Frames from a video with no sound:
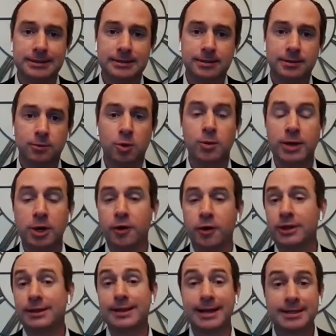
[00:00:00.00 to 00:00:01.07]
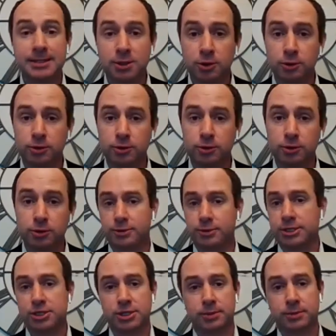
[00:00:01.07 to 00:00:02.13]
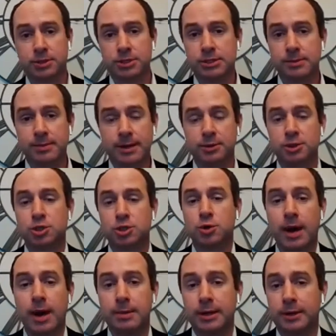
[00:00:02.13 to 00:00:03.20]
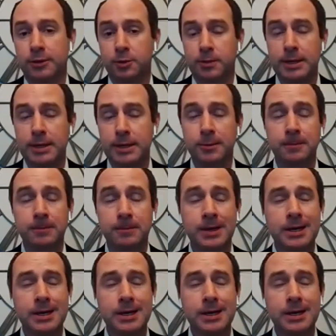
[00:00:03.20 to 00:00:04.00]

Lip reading: what we call the lexical tradition, which is about describing other people.